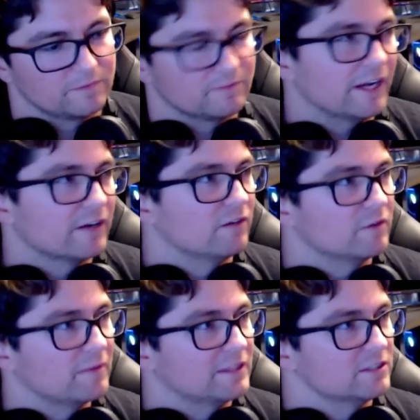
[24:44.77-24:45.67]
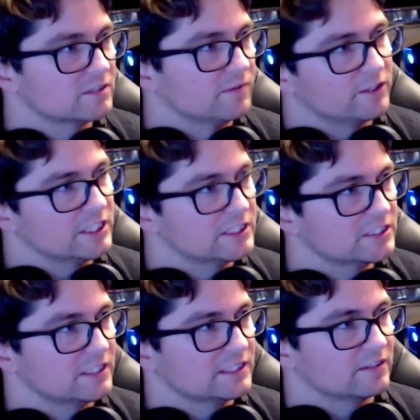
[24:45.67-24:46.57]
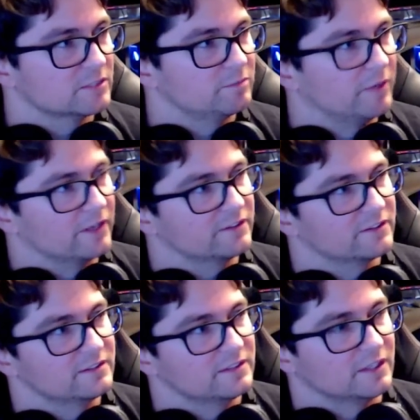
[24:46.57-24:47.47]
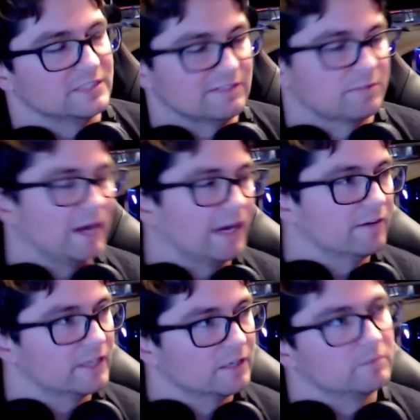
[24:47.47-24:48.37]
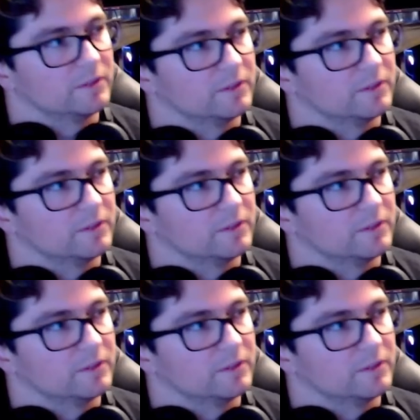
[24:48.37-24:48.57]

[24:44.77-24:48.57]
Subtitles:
later on we might do some other changes to these heroes, but Diva, Pilot, and Mercy.